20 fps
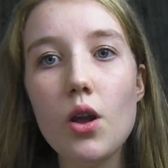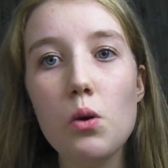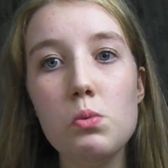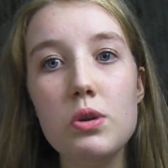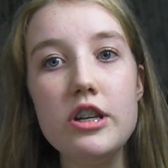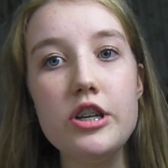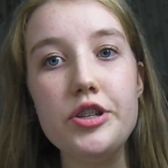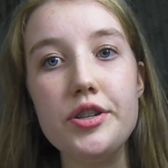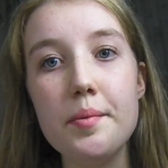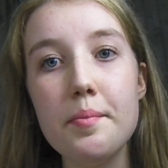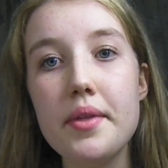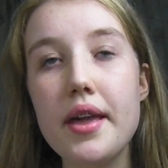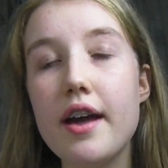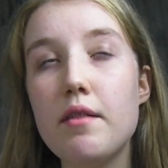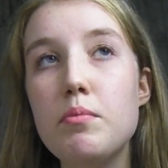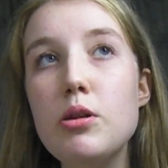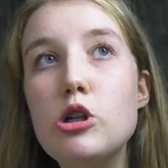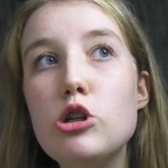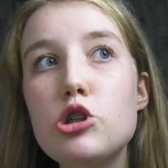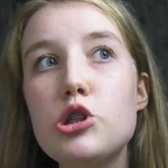which is something
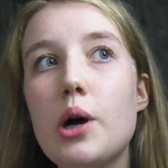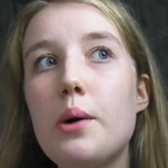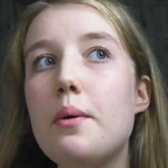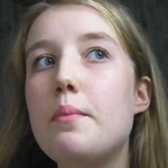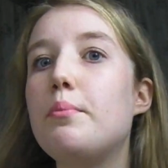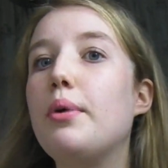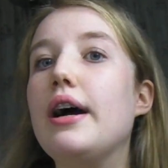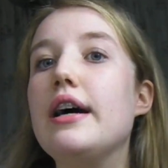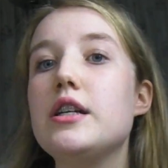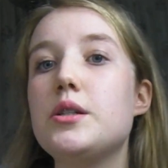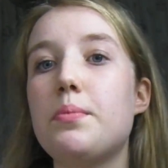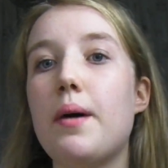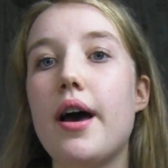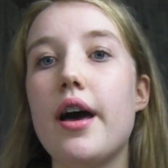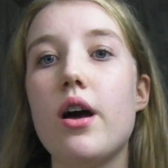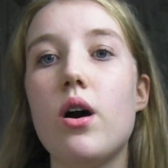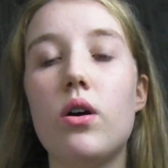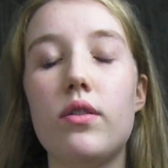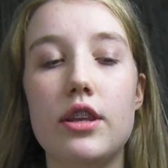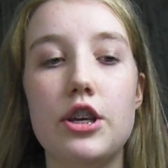I've been so impressed
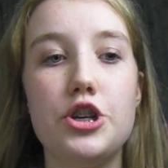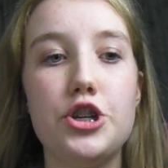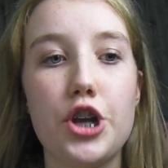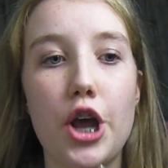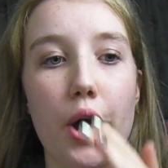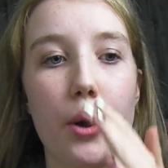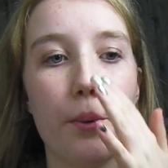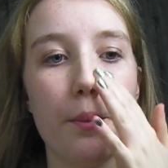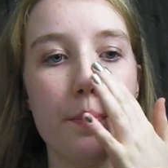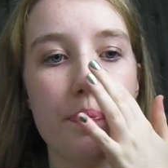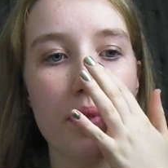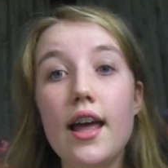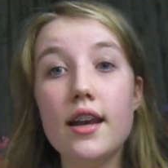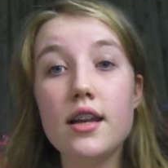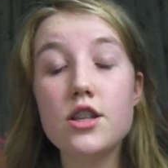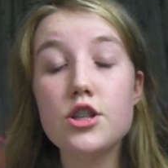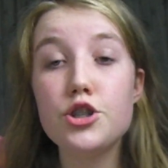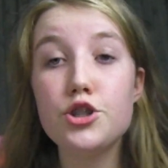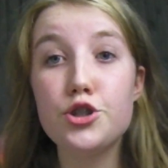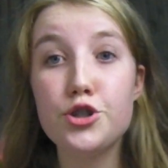by on this show.
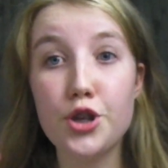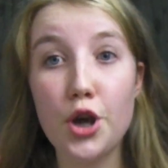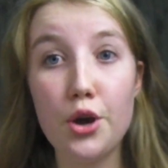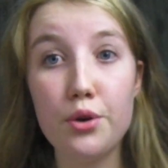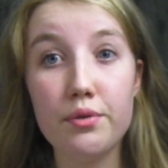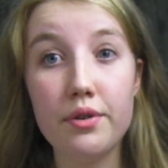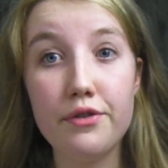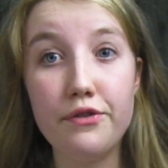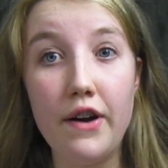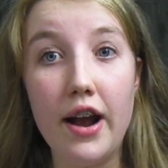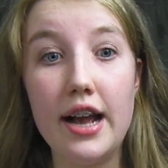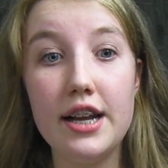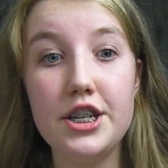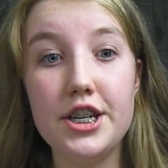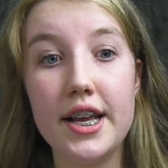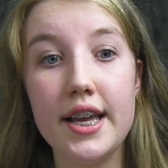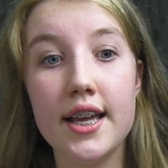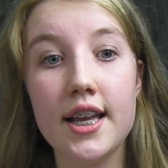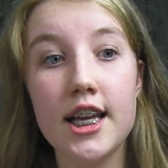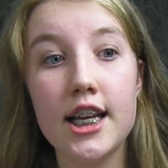And it's so
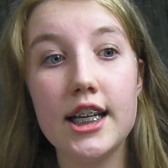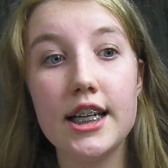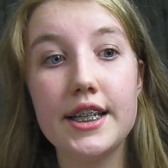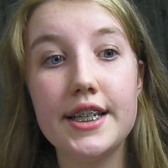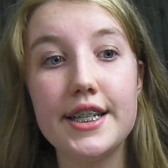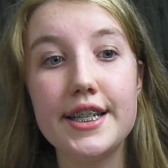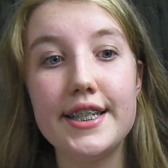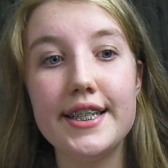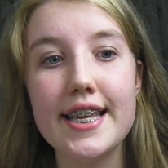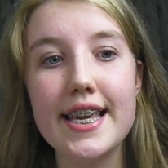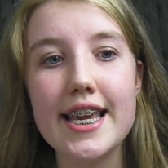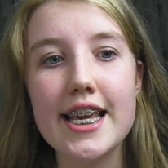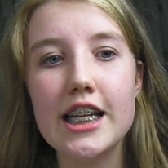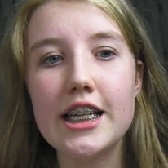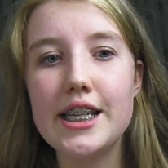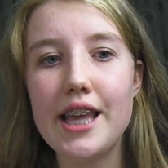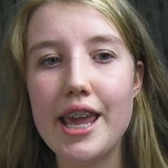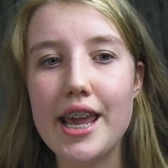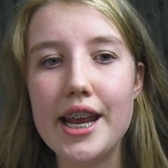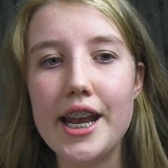refreshing to
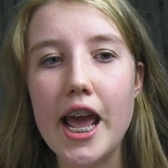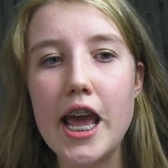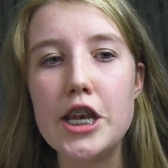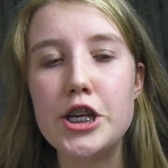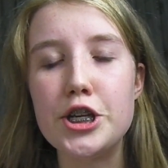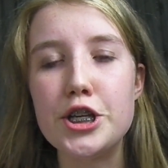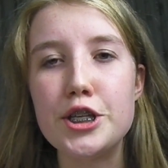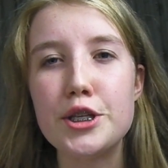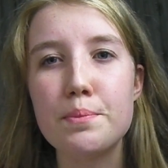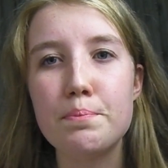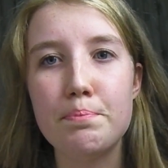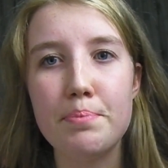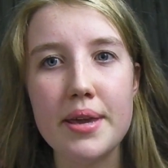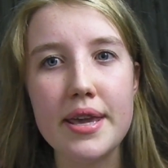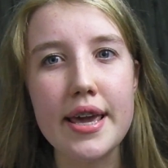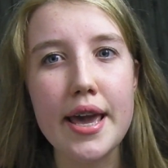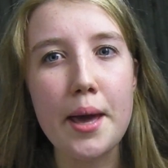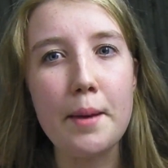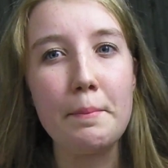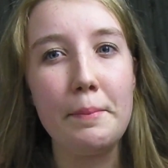see teenagers
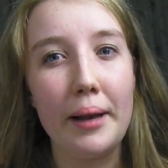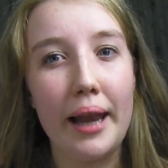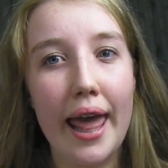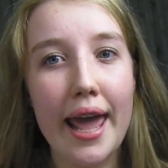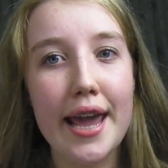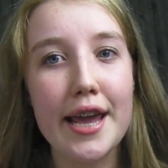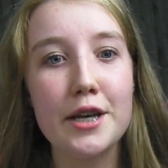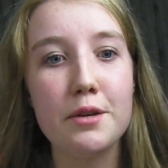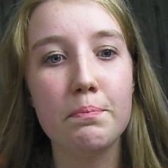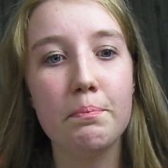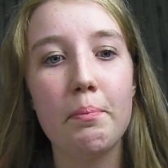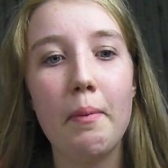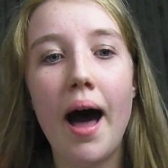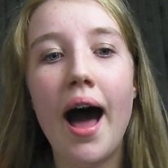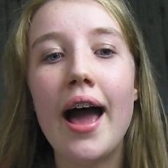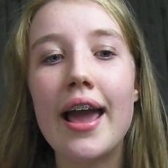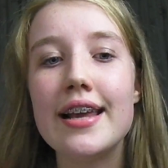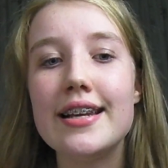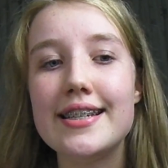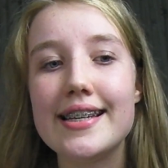being played
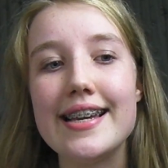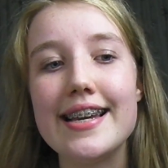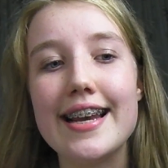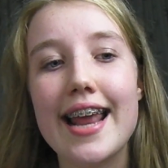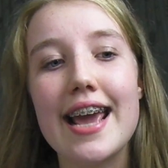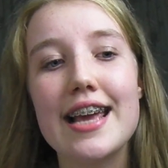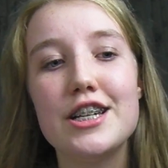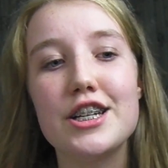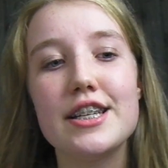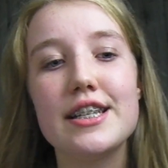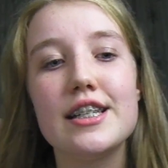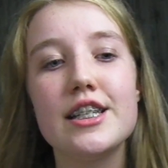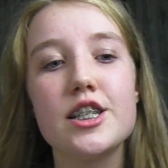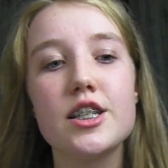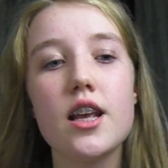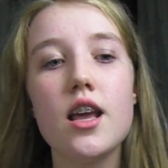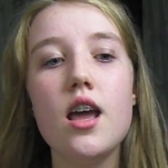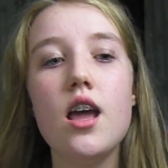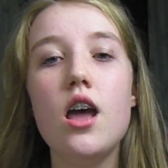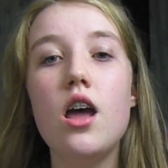by
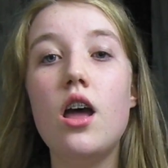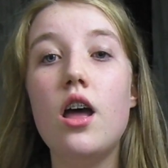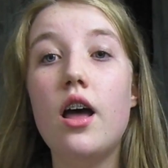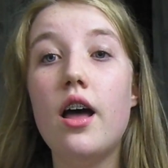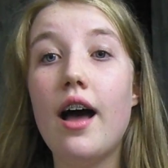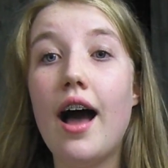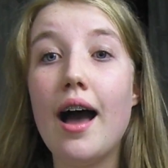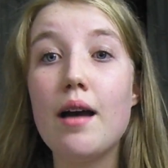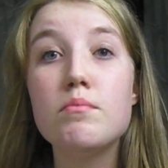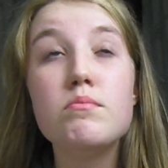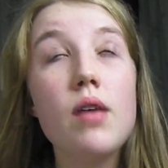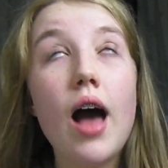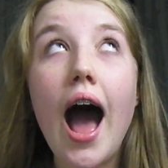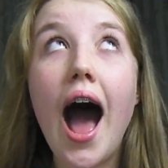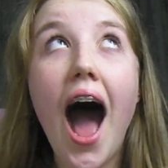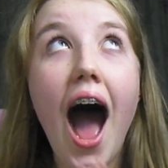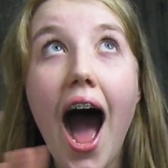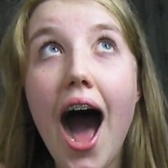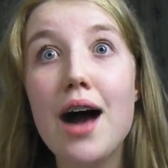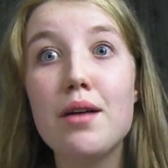teenagers. I'm
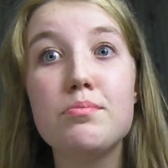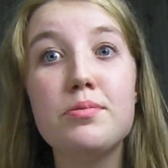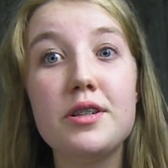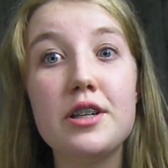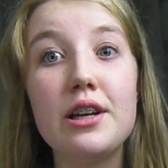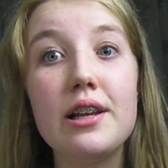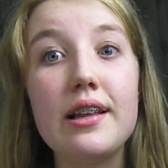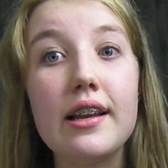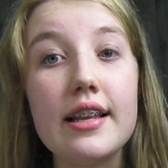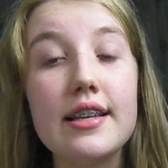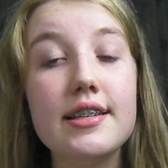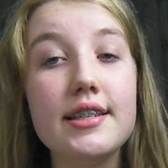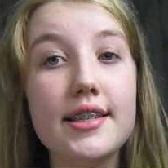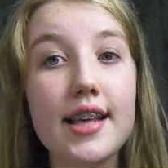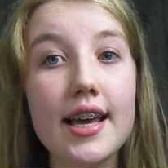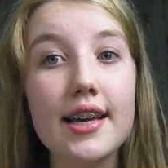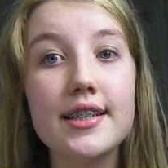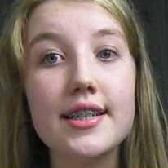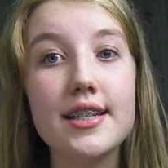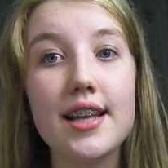absolutely
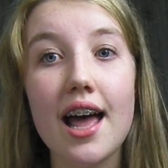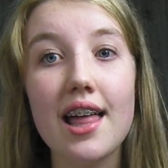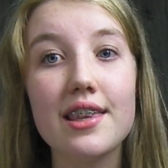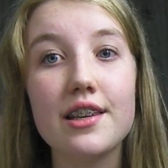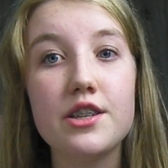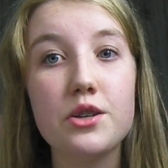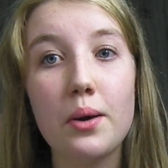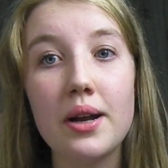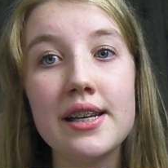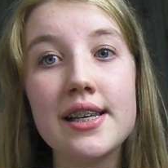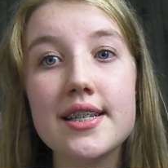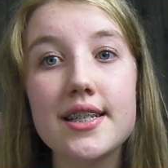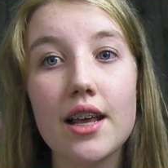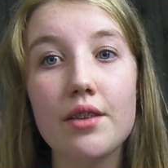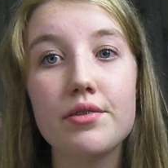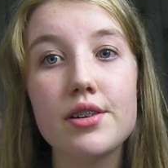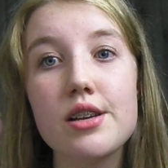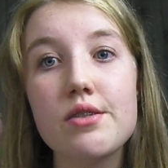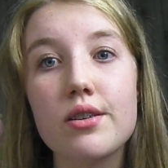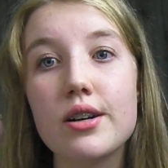sick to death of
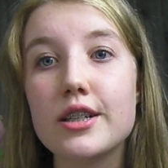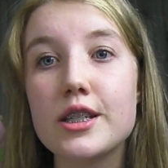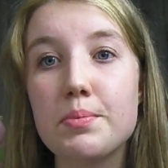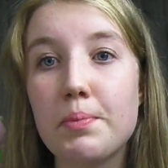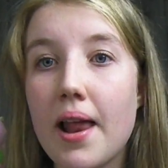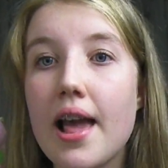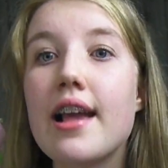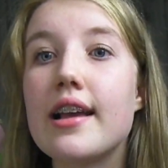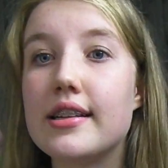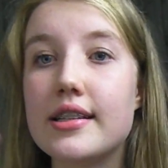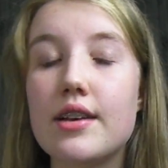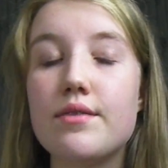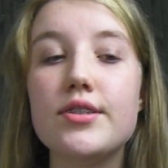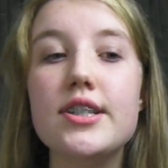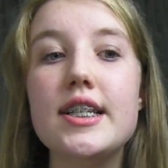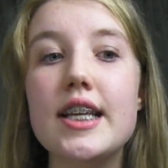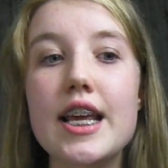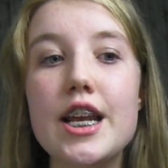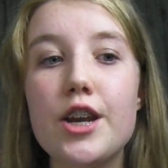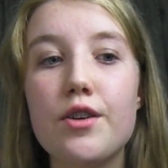27-year-olds playing
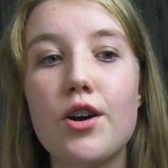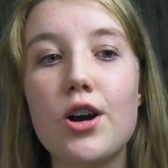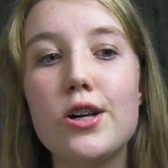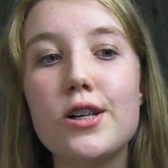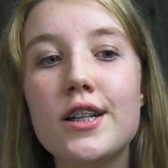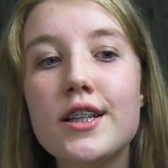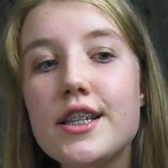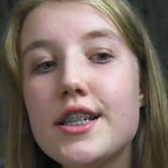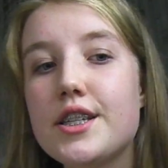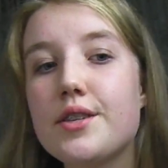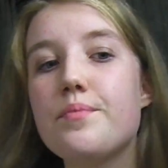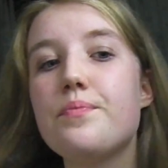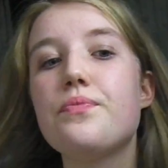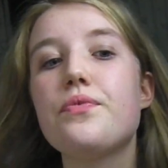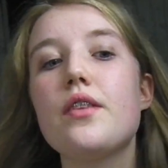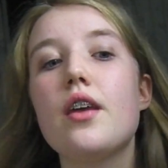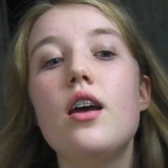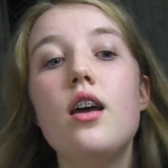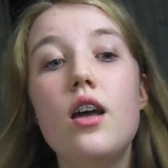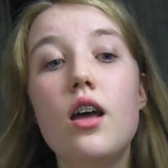17-year-olds.
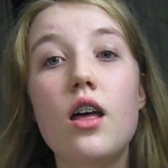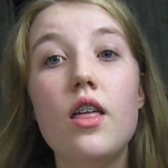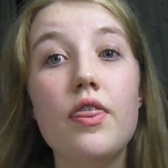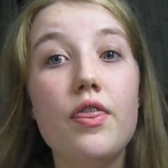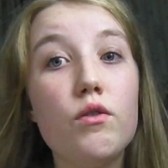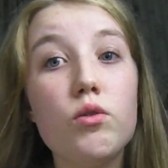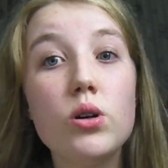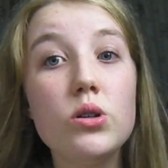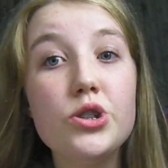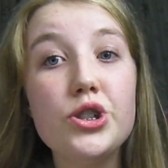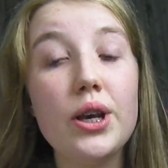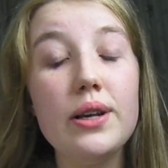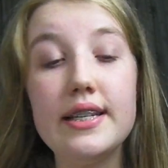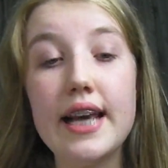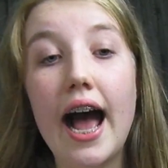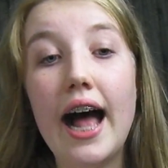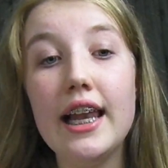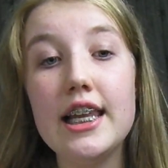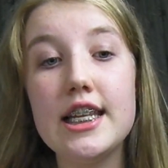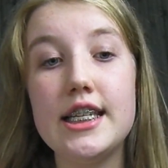They're all so
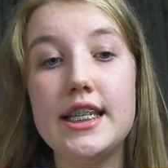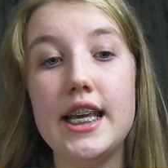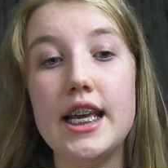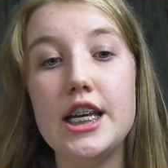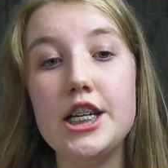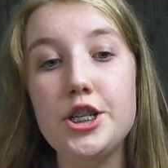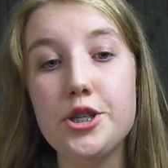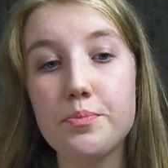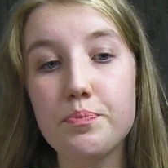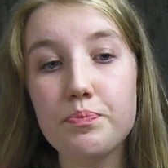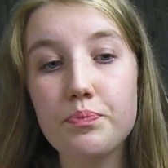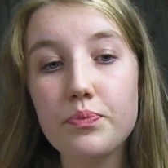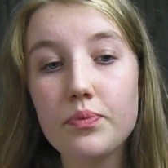talented,